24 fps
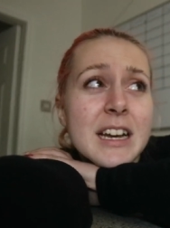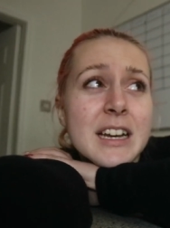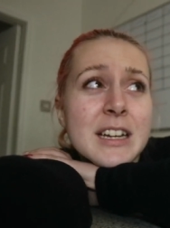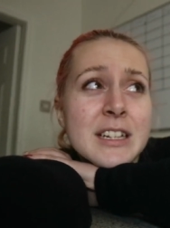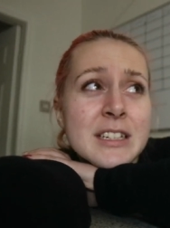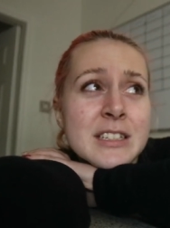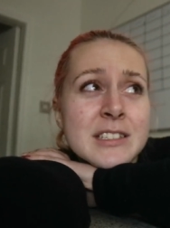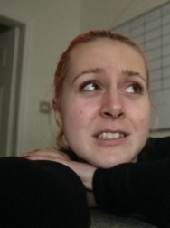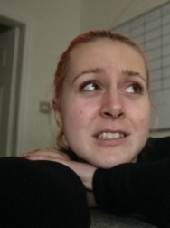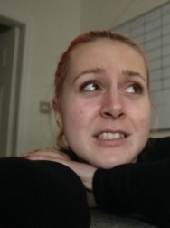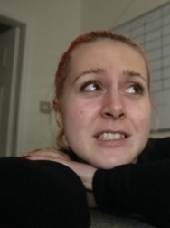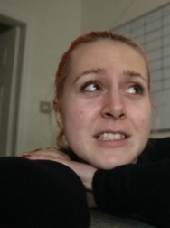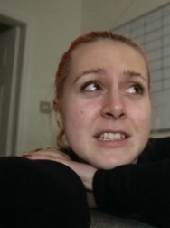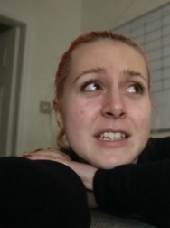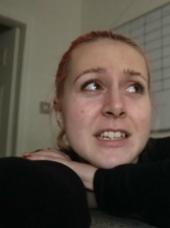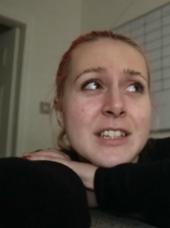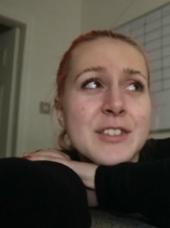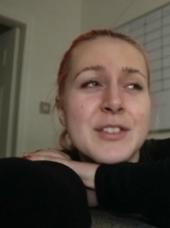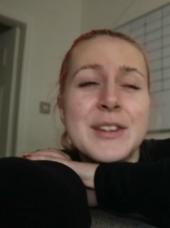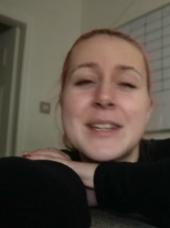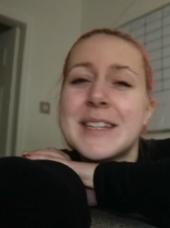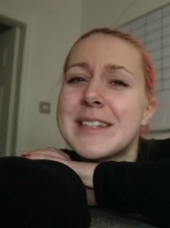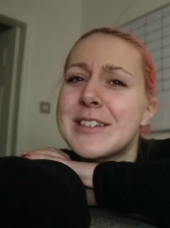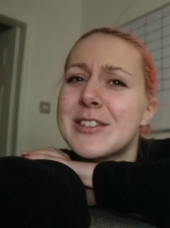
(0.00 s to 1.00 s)
and
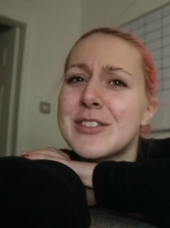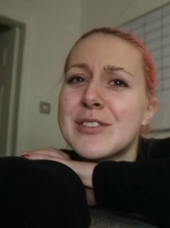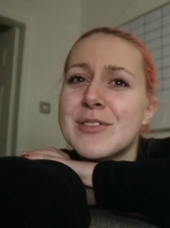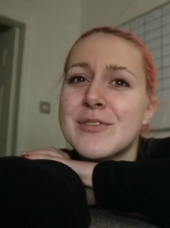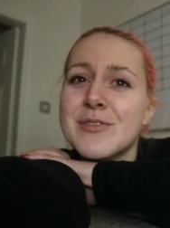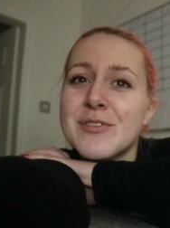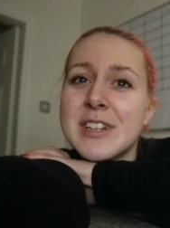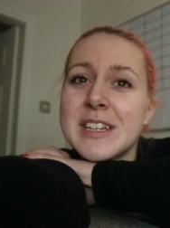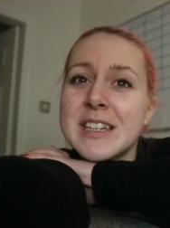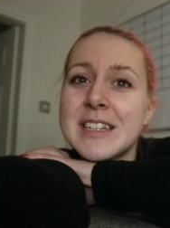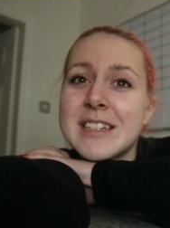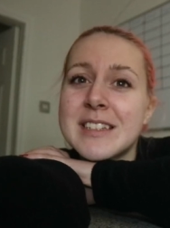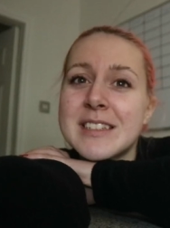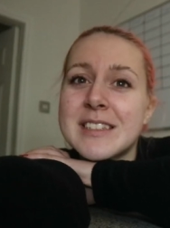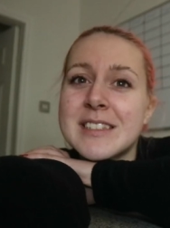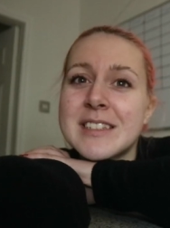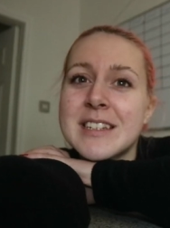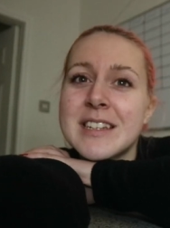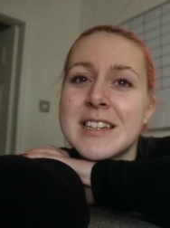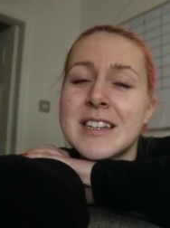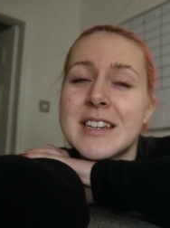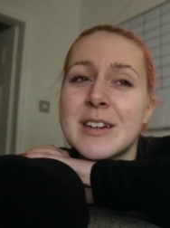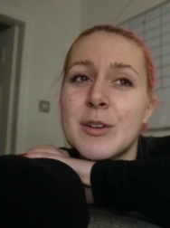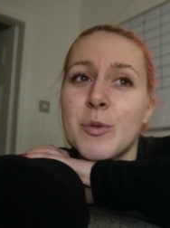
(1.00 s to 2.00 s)
if he doesn't
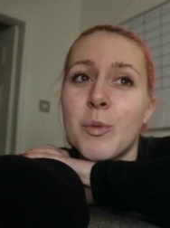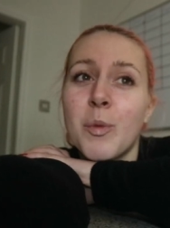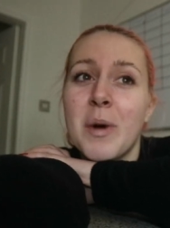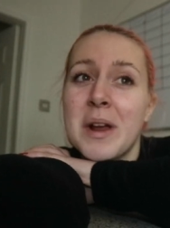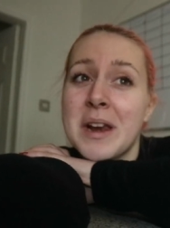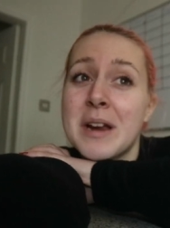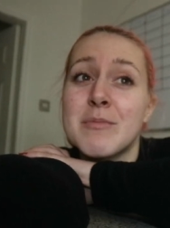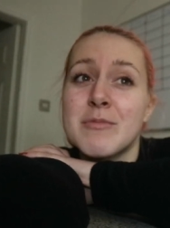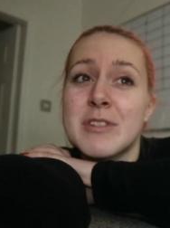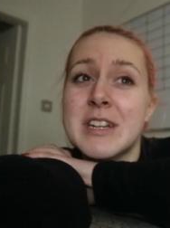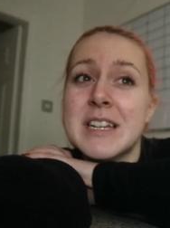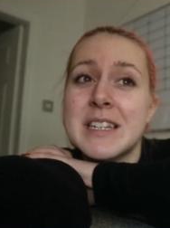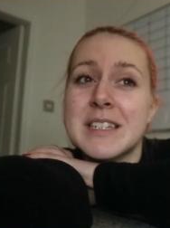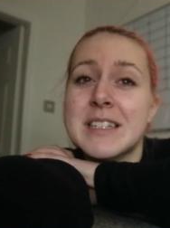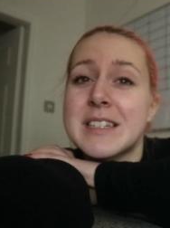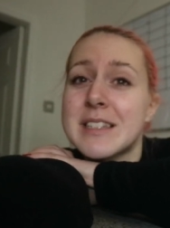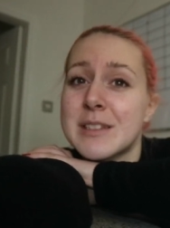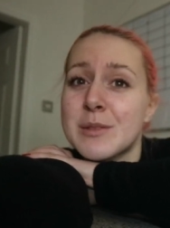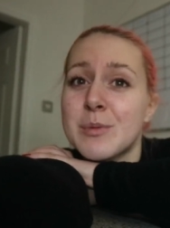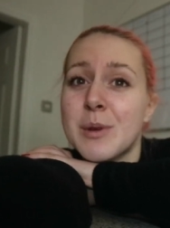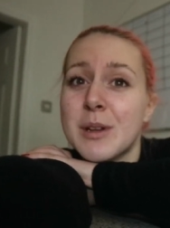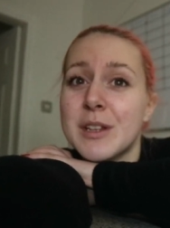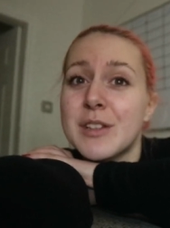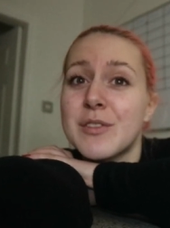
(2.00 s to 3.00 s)
read, when I'm reading
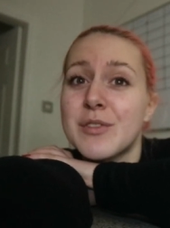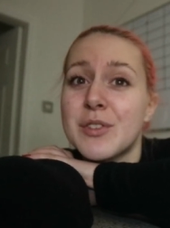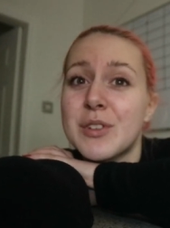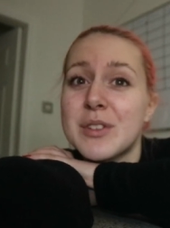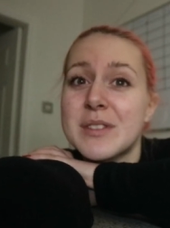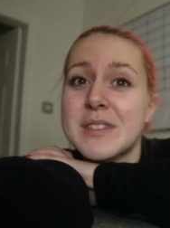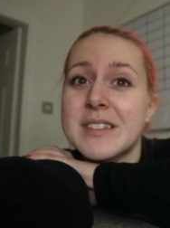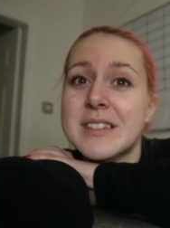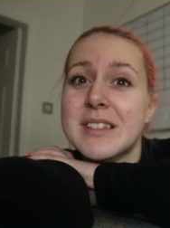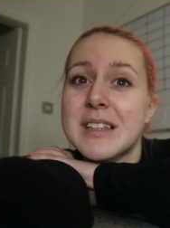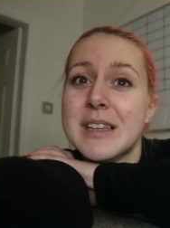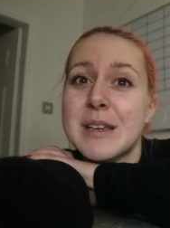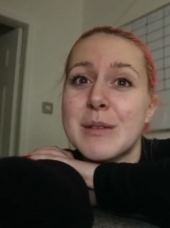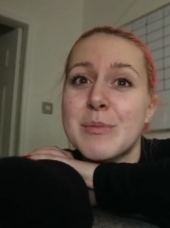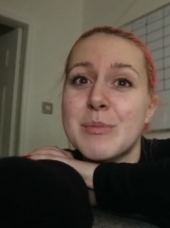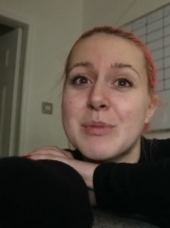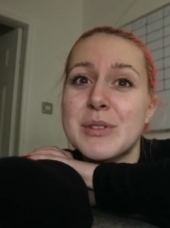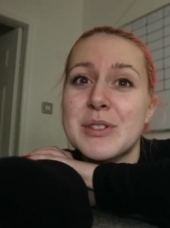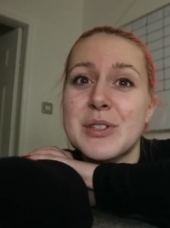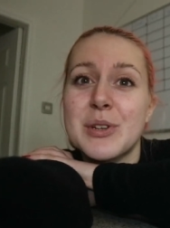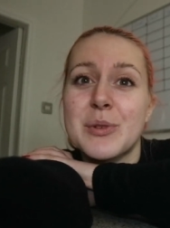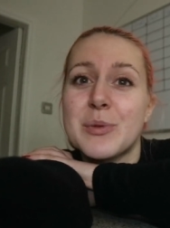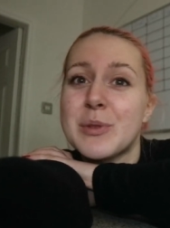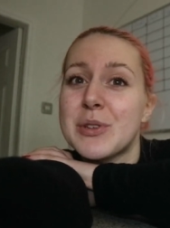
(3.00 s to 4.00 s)
is when he falls
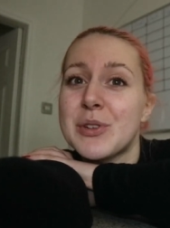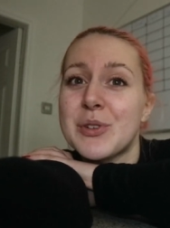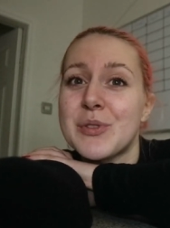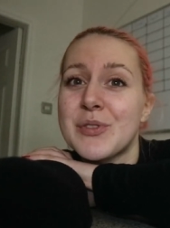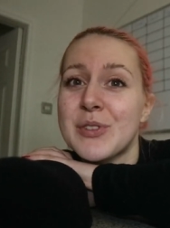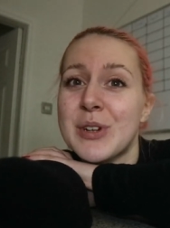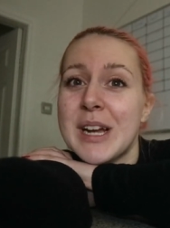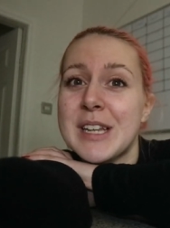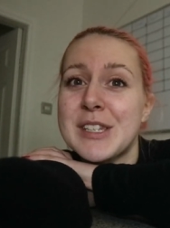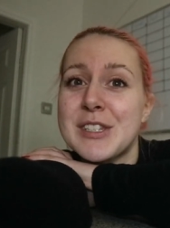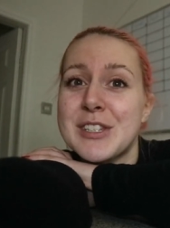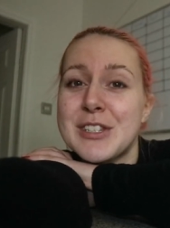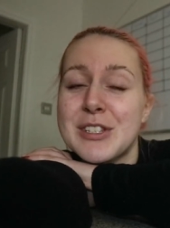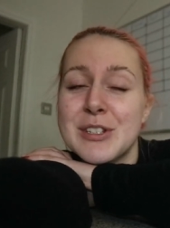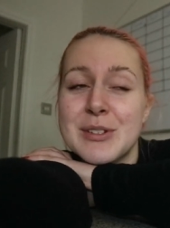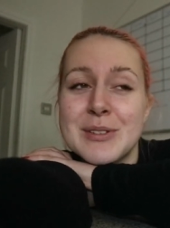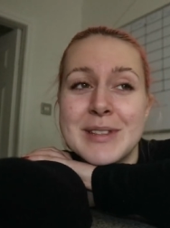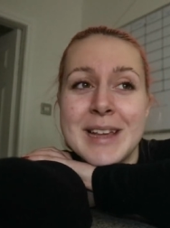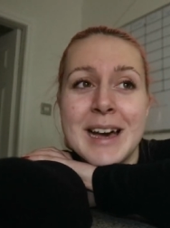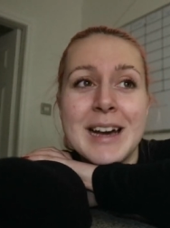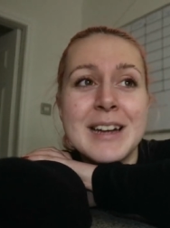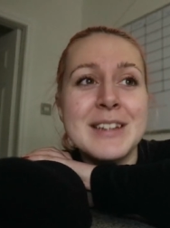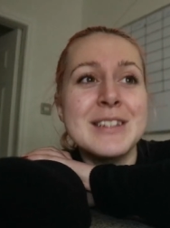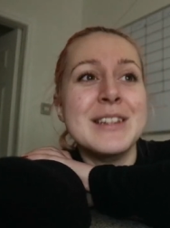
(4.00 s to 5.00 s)
asleep, so we don't get to
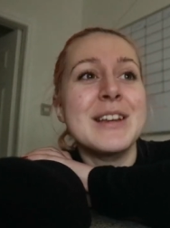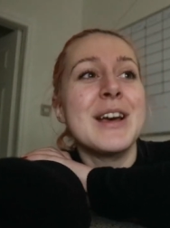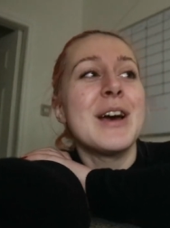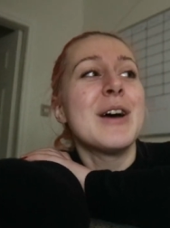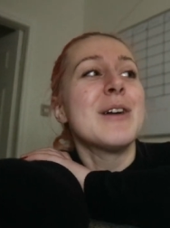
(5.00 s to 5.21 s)
do that.